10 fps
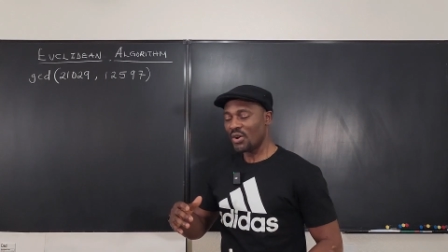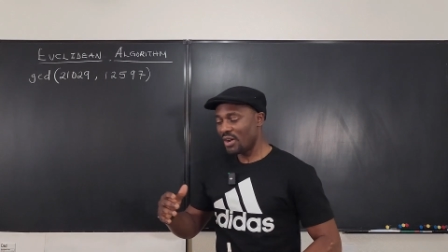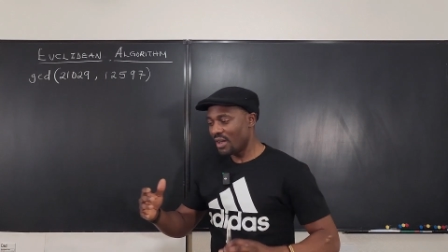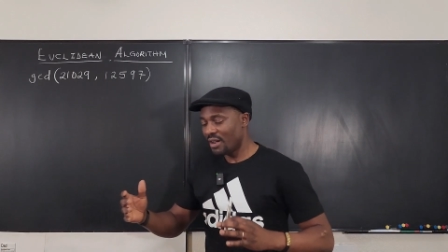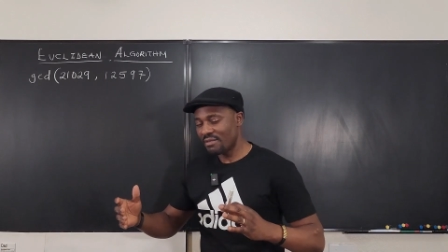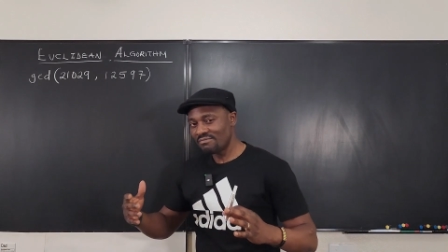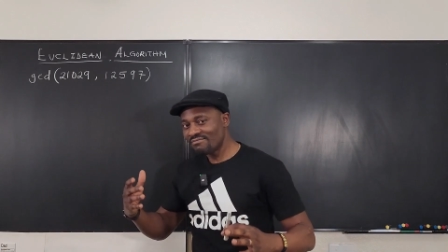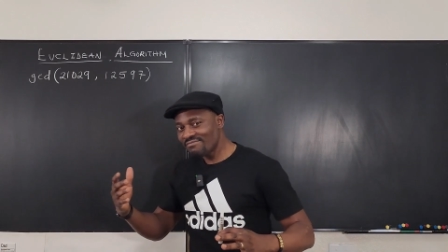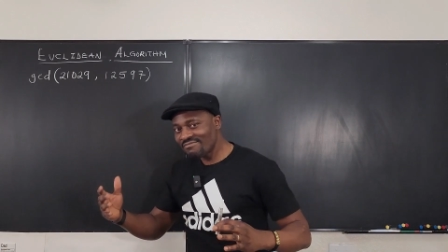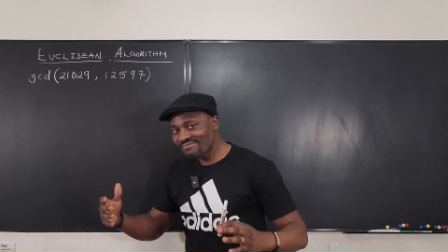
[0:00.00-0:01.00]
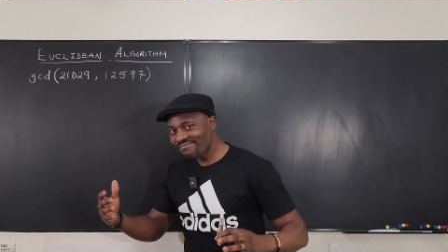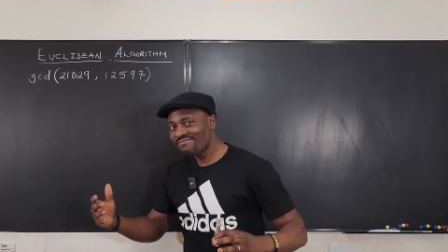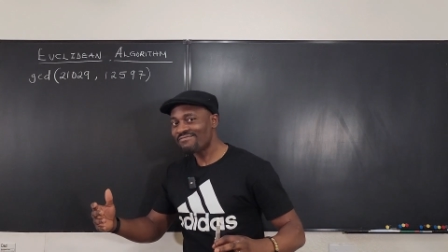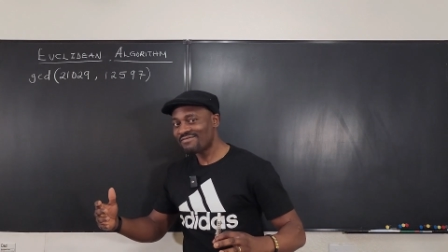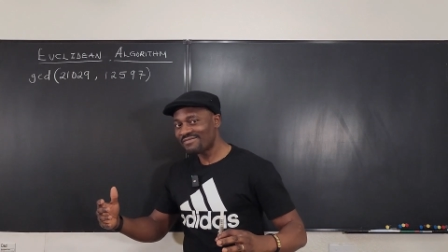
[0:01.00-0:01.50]
Um,
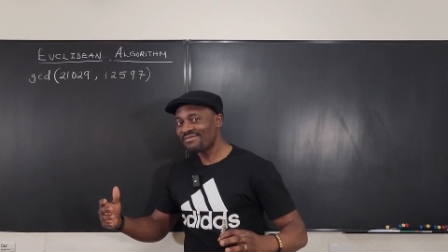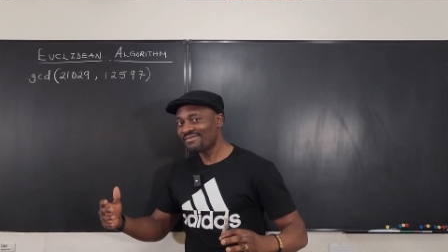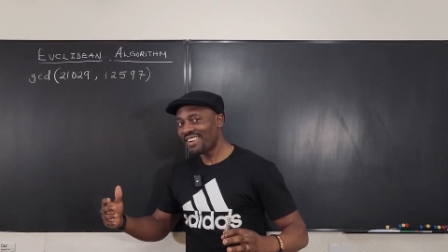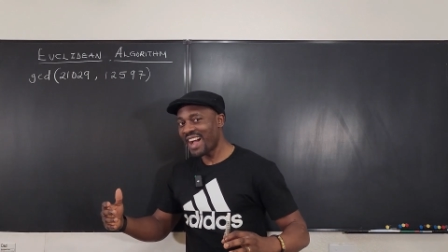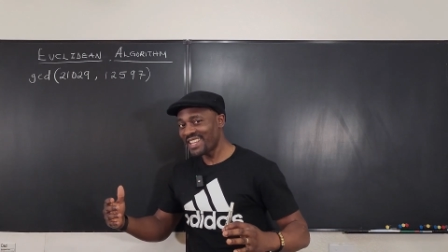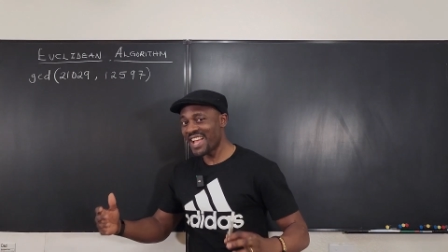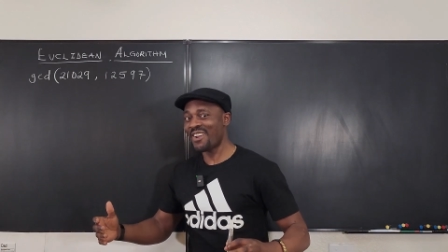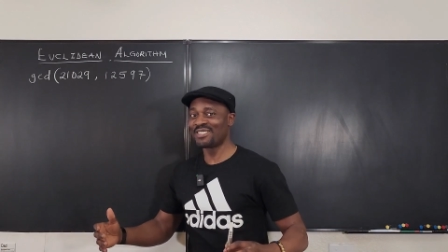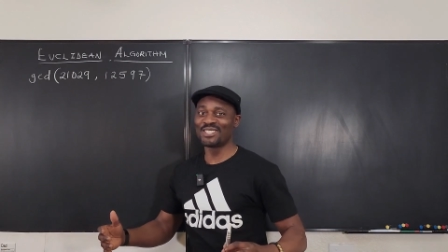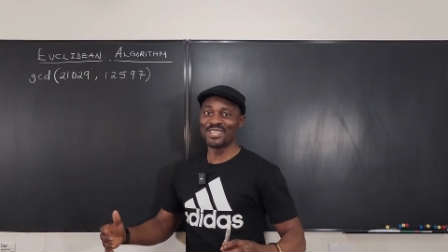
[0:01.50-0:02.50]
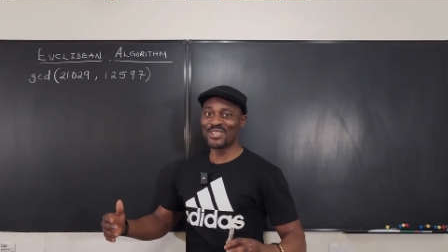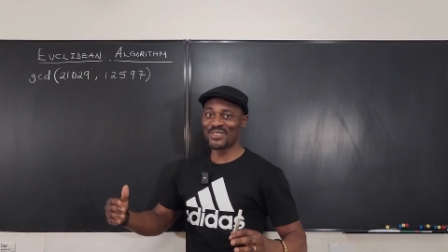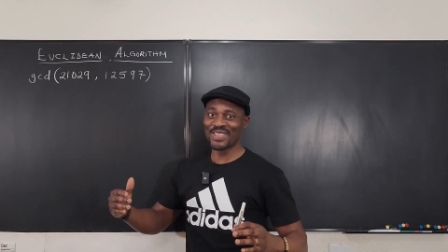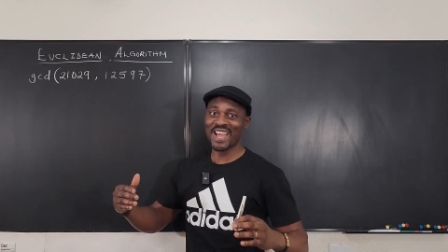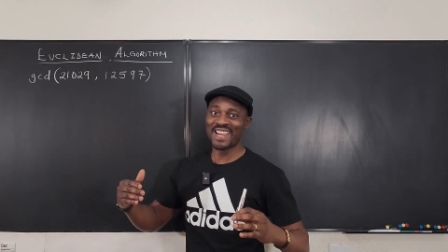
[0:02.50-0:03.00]
I guarantee
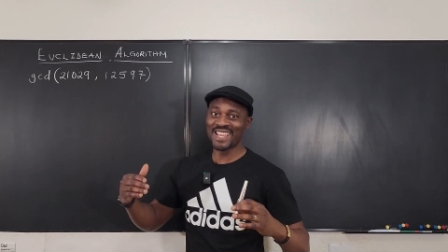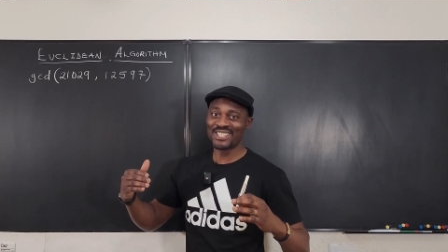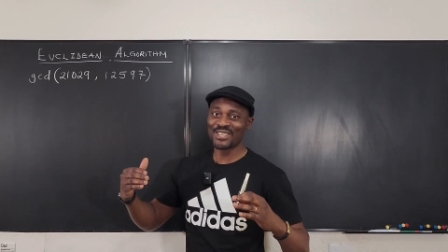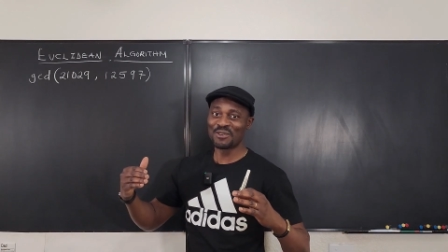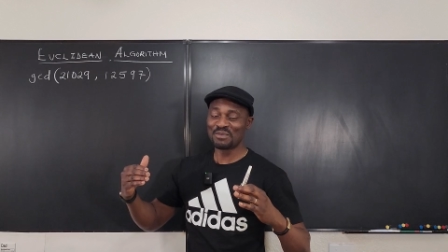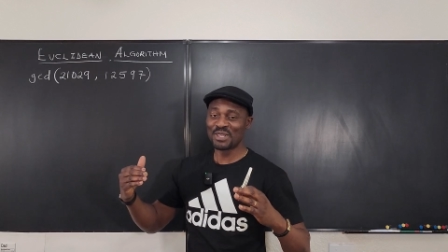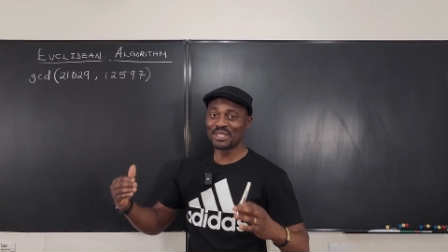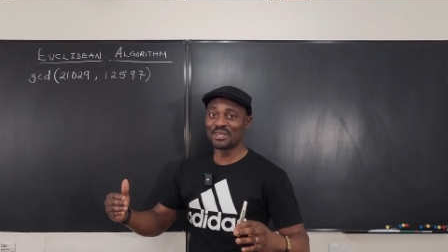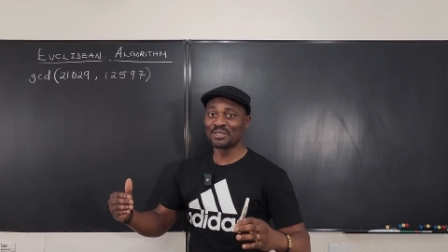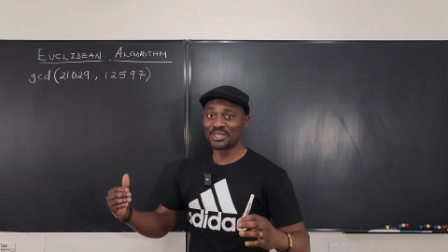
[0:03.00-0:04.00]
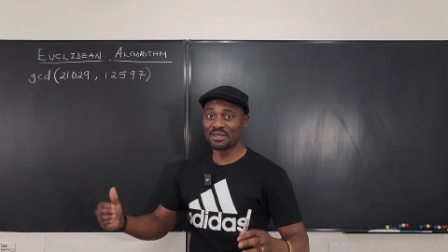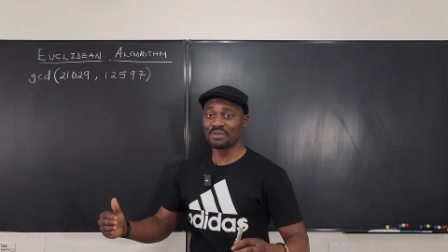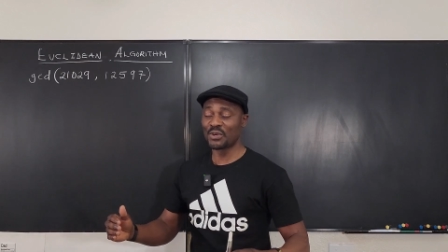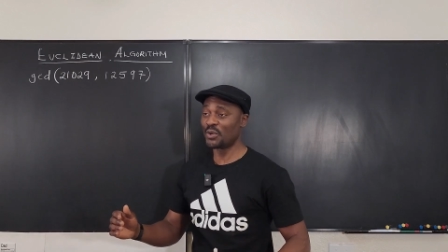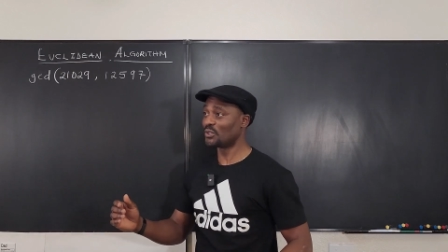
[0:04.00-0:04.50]
you that it's going to be a little
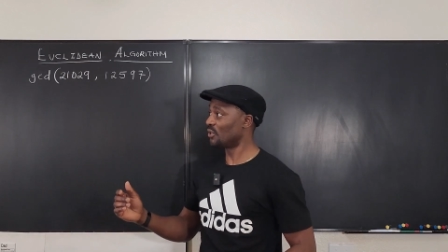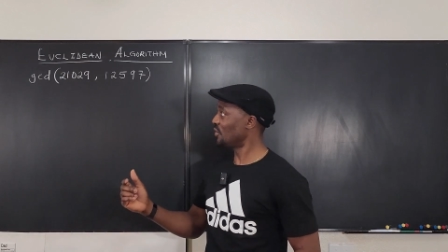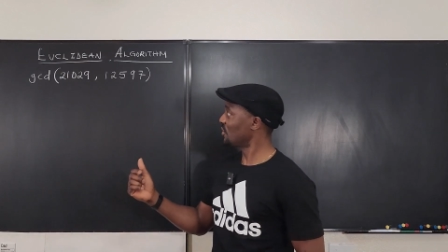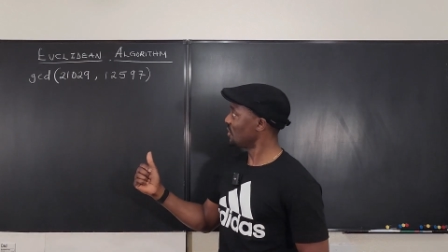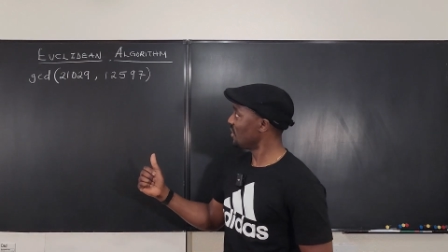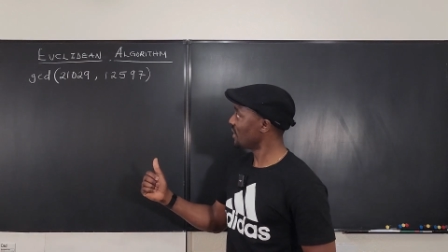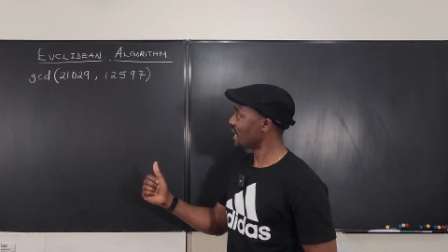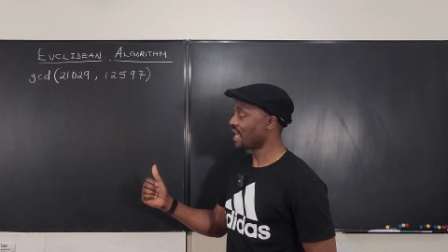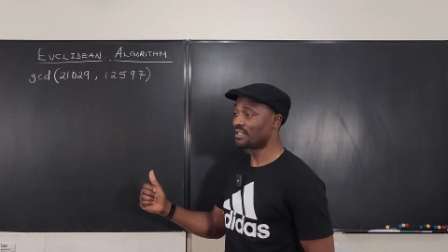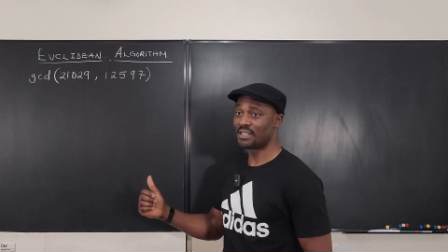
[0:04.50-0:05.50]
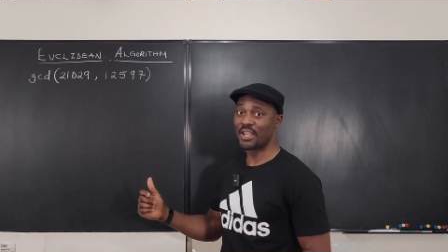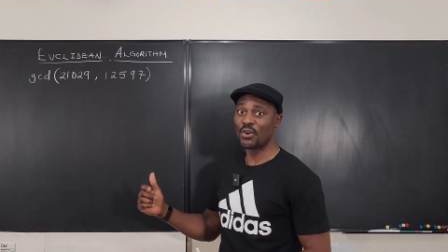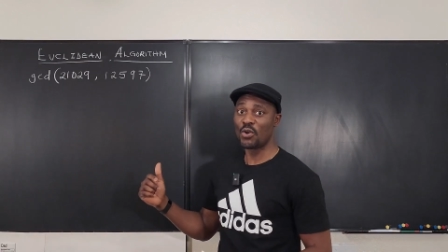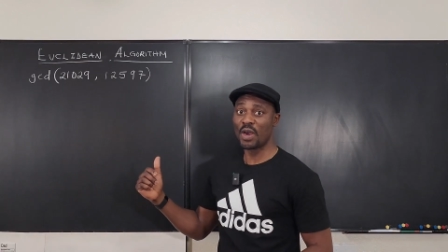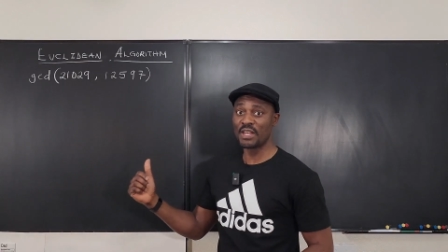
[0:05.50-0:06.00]
difficult to just look and say,
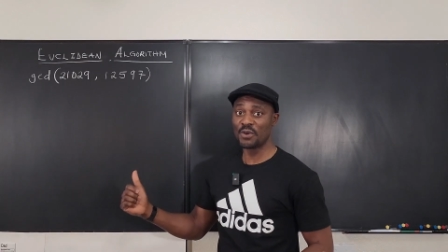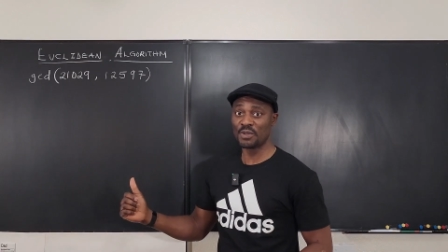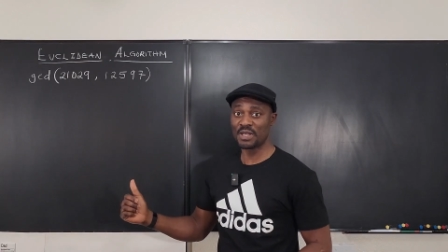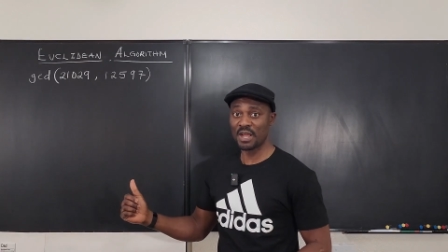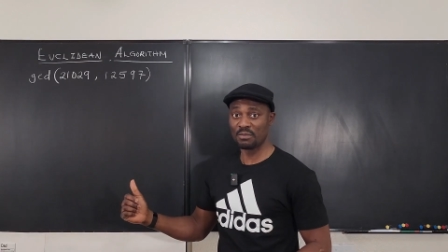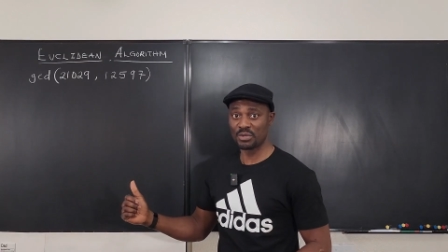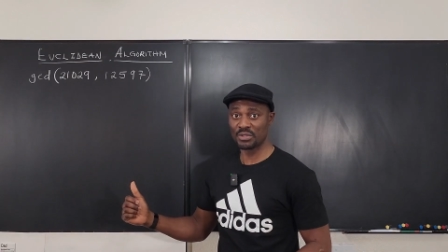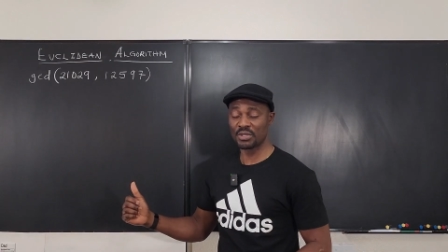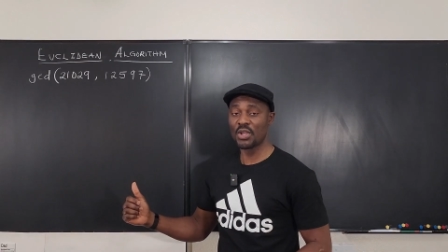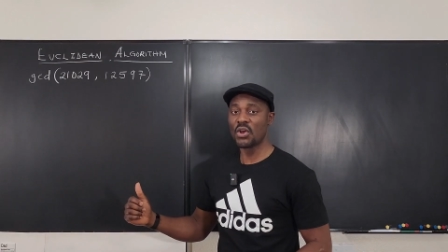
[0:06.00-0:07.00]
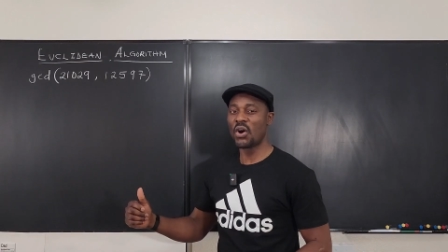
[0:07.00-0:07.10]
oh, I know the numbers,